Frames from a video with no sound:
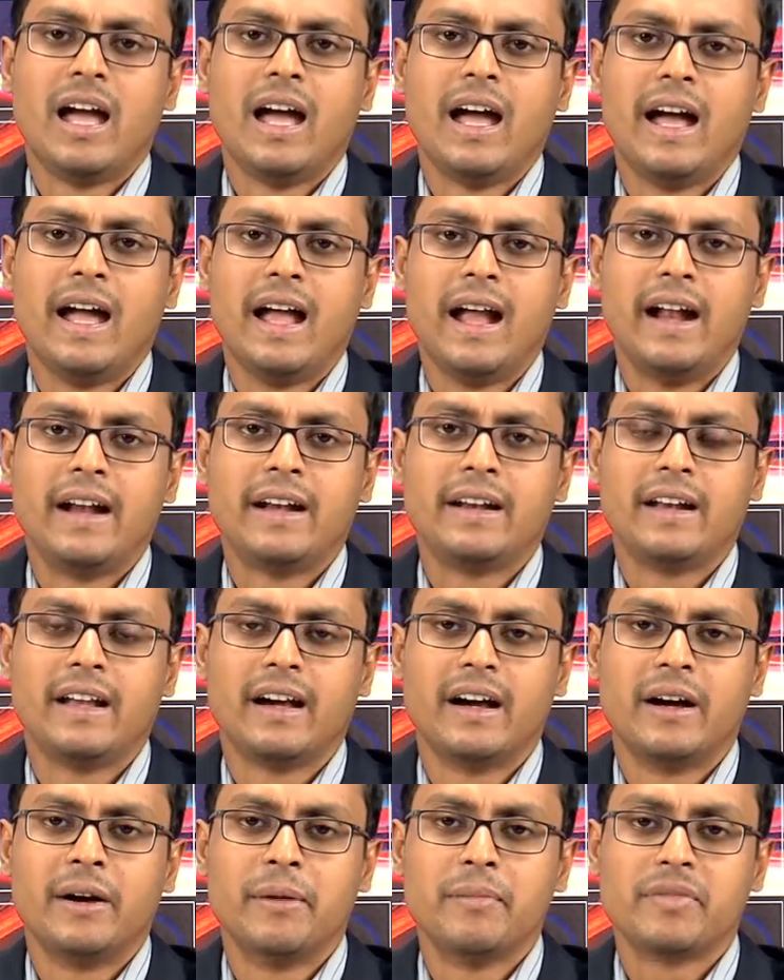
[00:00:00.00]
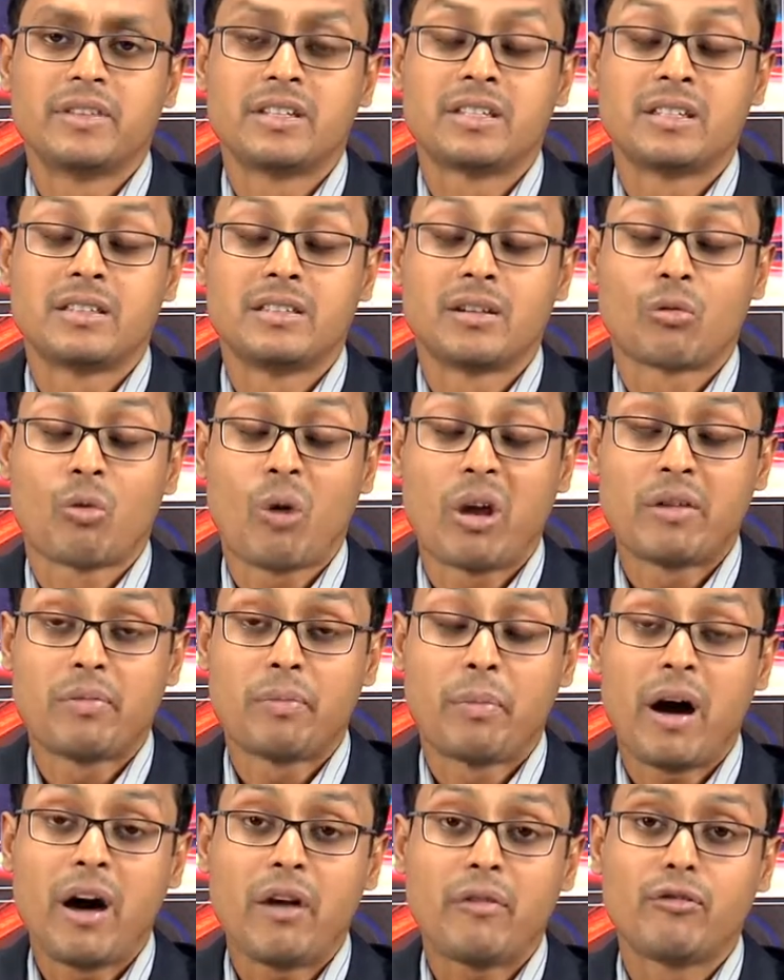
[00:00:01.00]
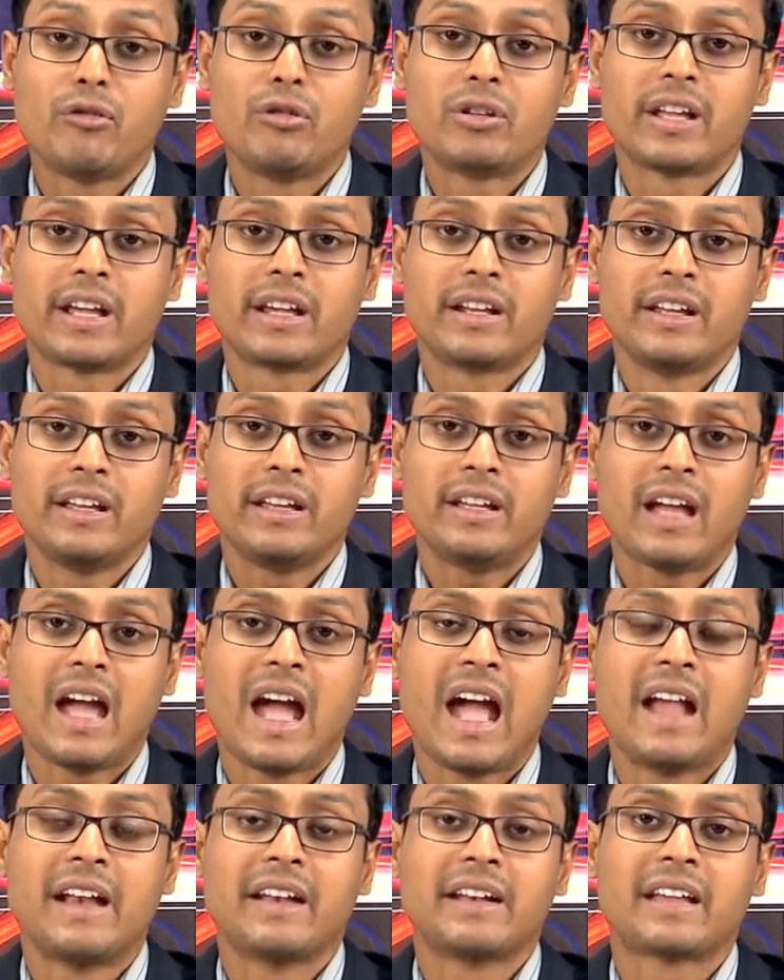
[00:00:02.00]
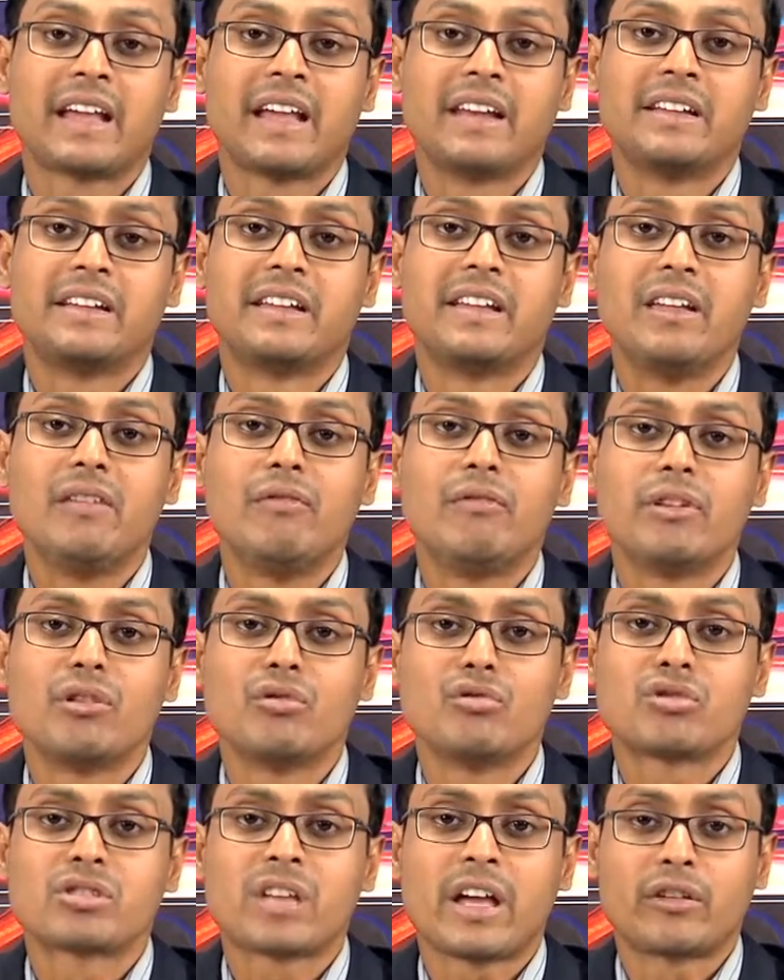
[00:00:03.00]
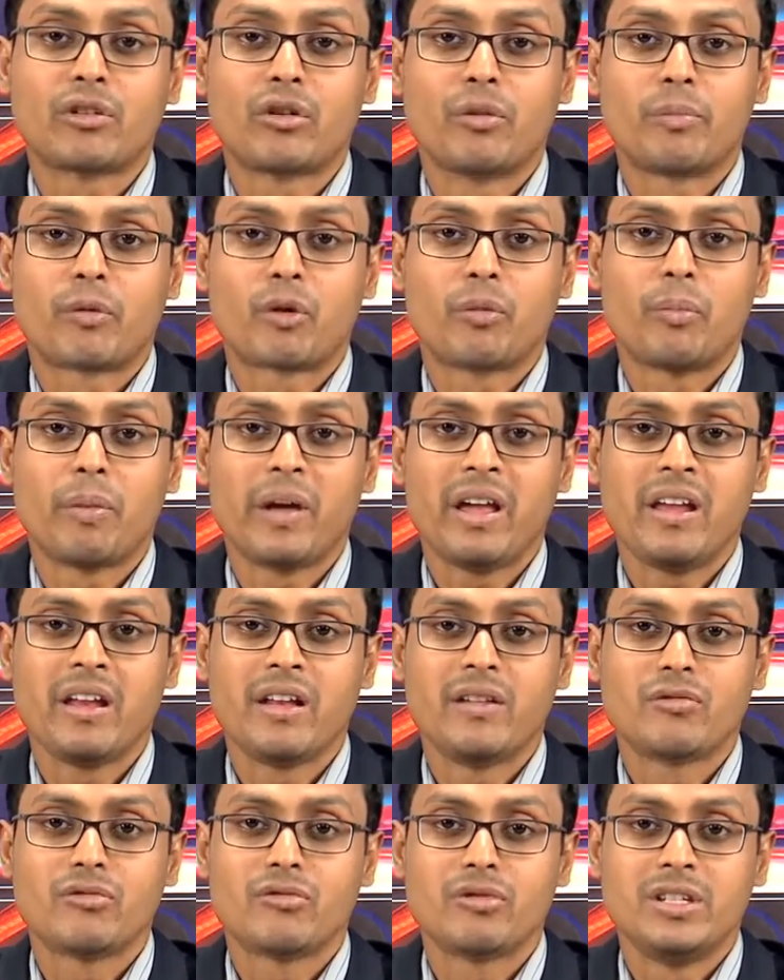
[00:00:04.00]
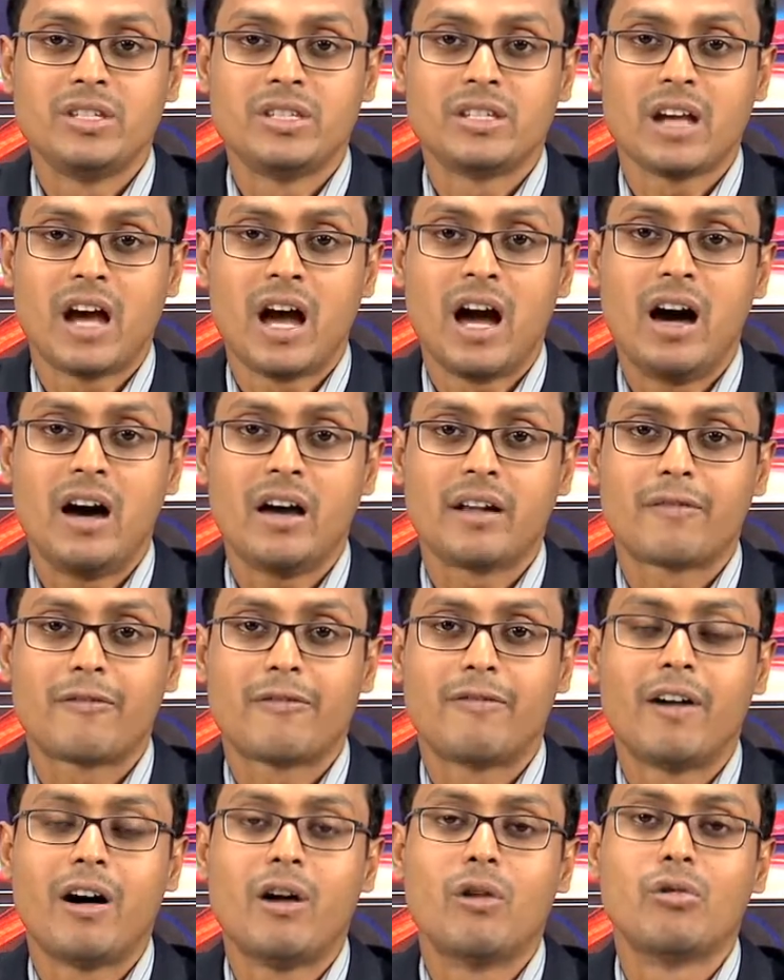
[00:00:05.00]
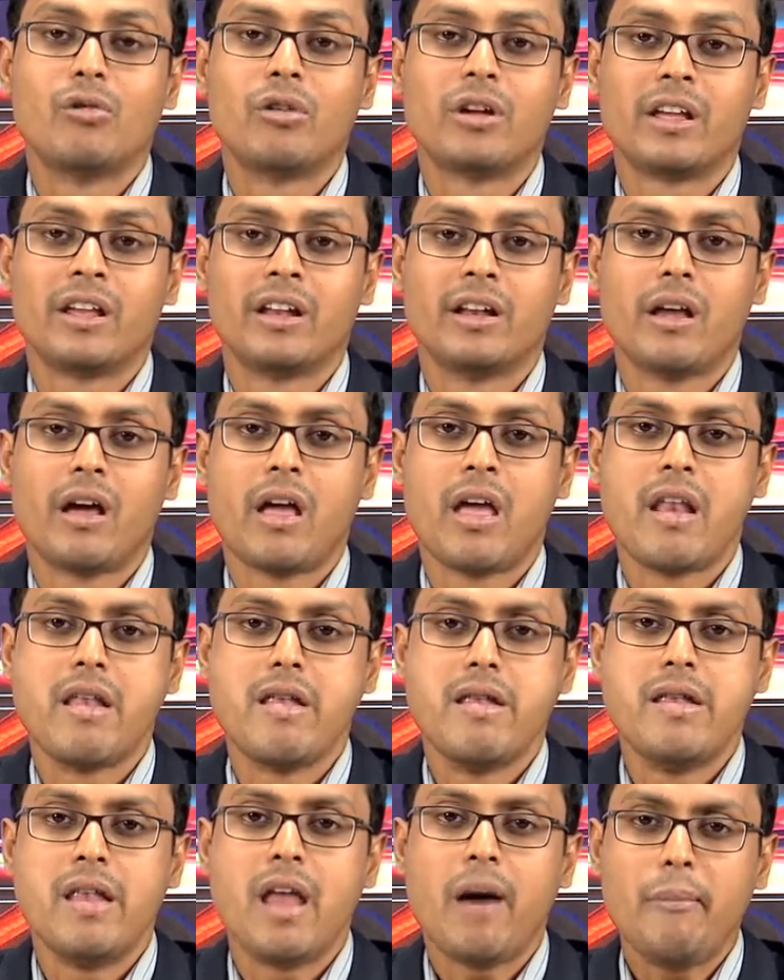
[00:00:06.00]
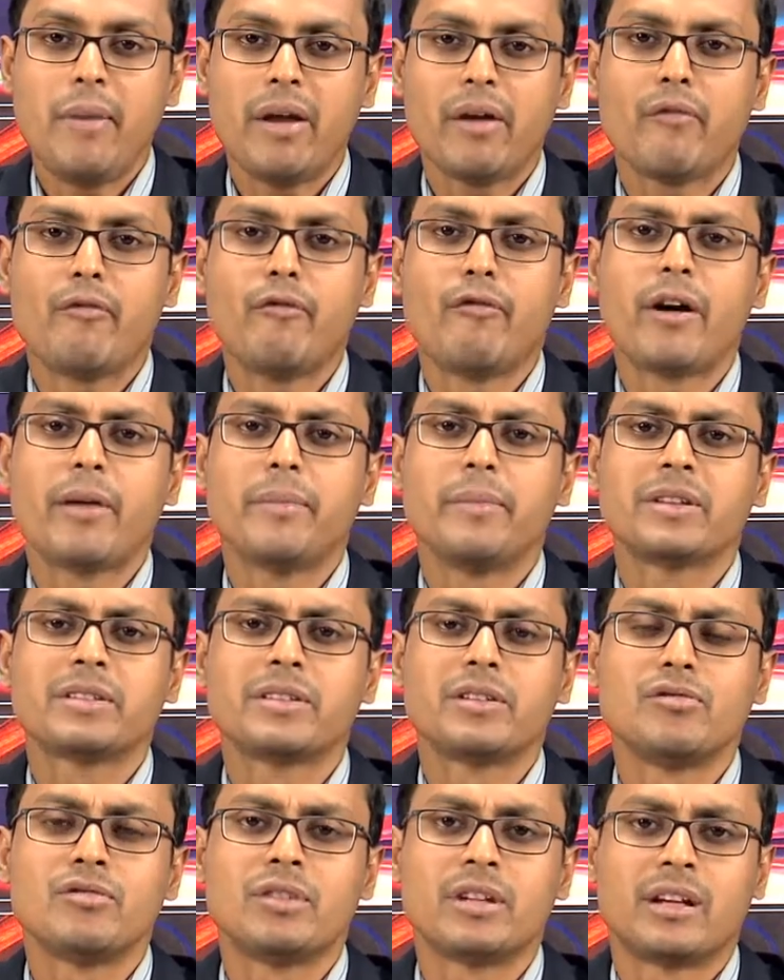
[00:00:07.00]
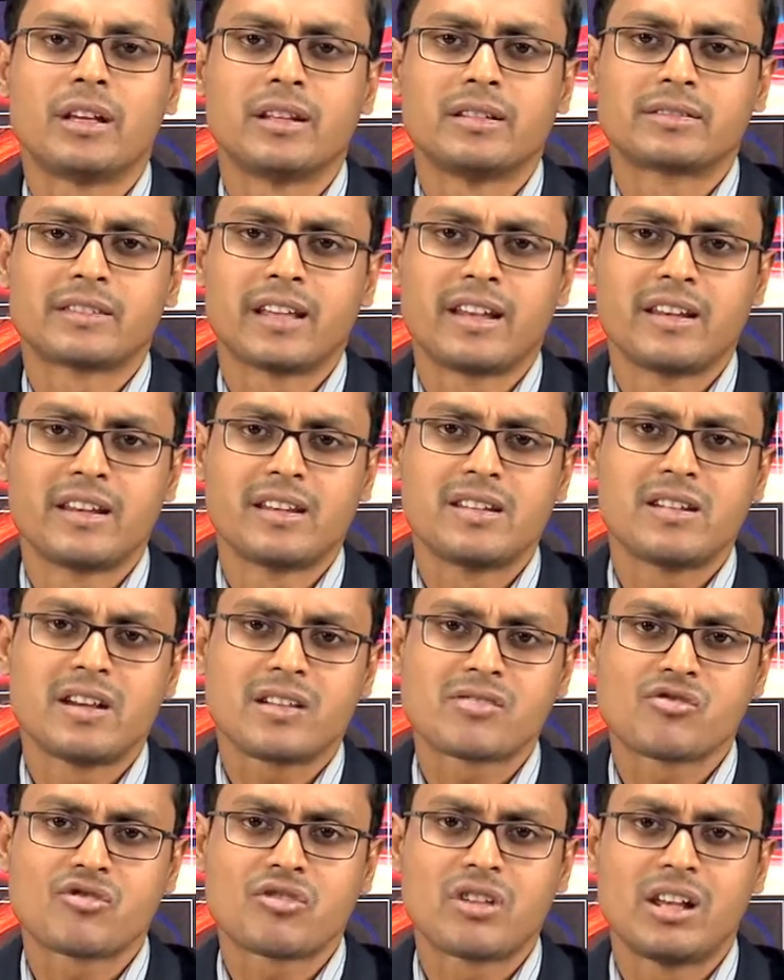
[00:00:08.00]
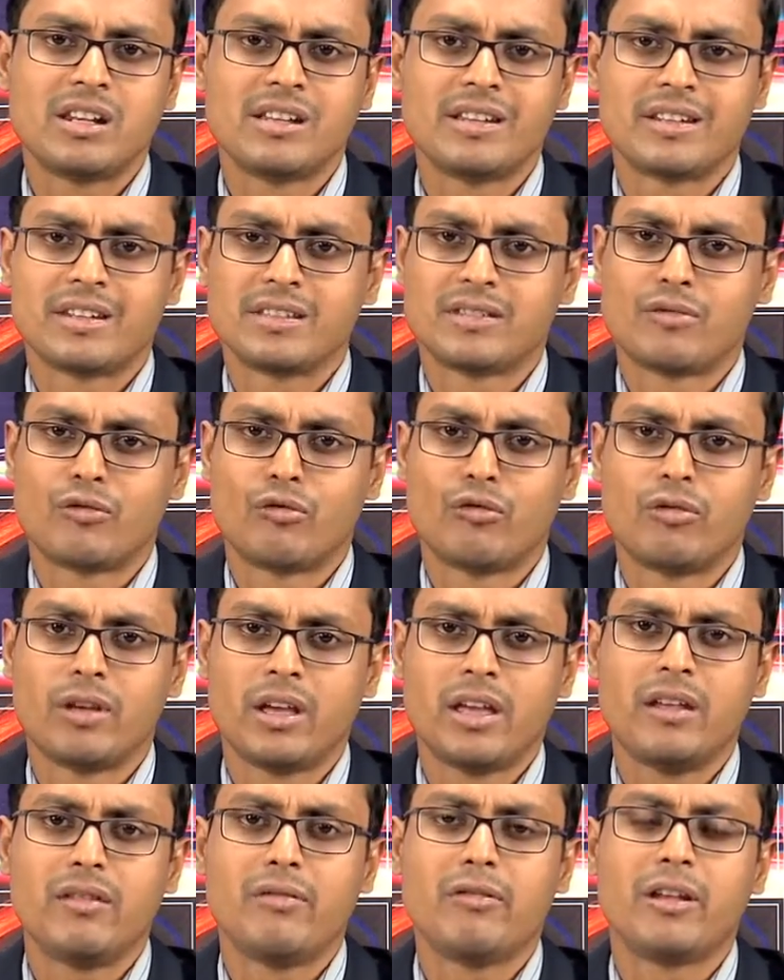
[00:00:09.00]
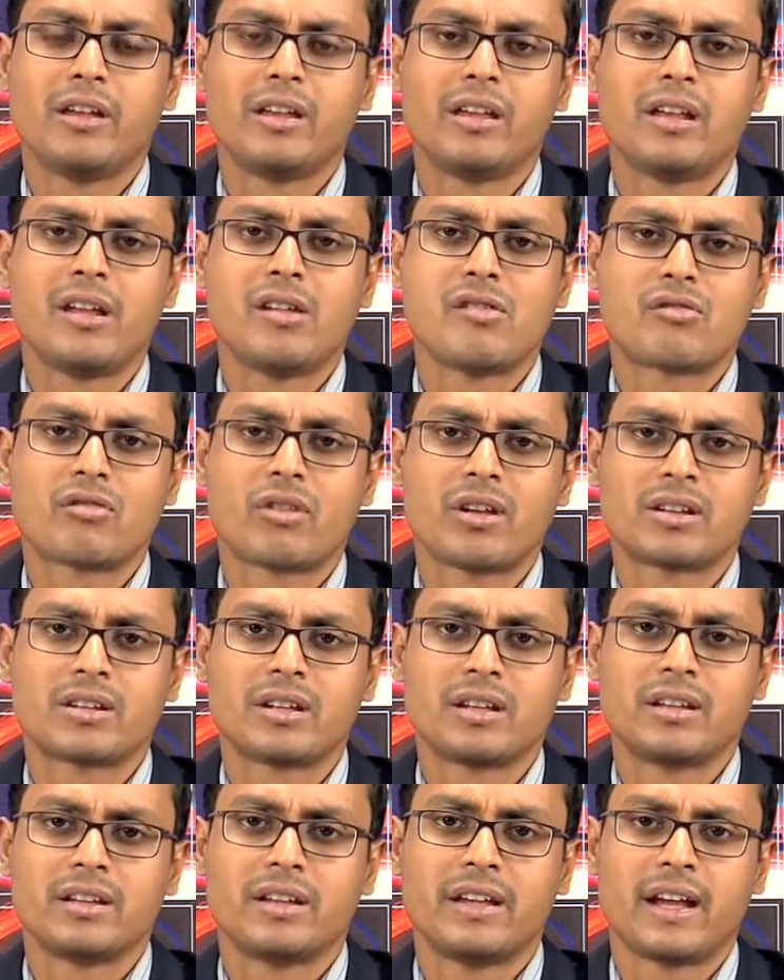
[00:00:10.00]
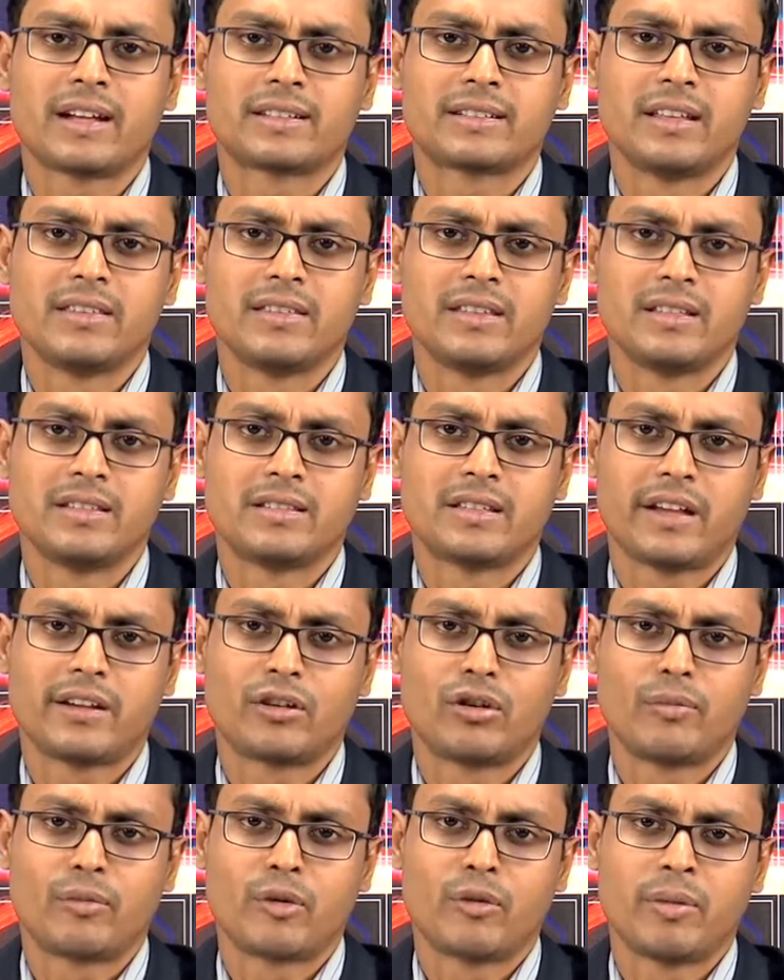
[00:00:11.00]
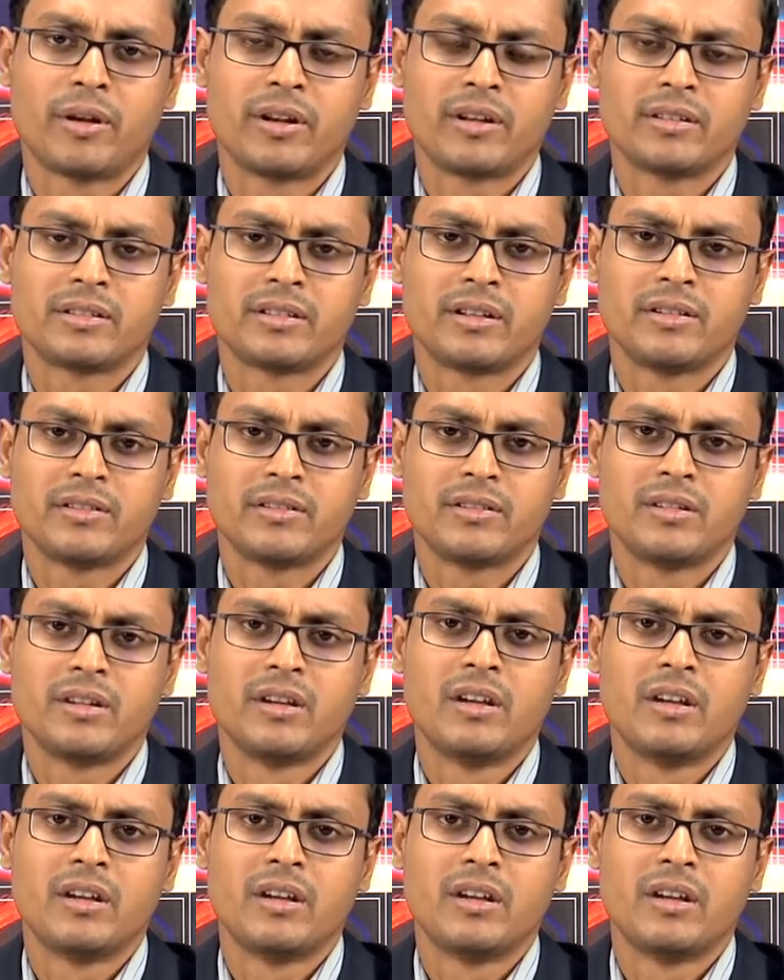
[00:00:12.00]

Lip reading: And this is a quite powerful technique and can give you cyclopropane, which are found in a number of pharmaceuticals, and industrially it is very, very interesting reaction, this cyclopropanation.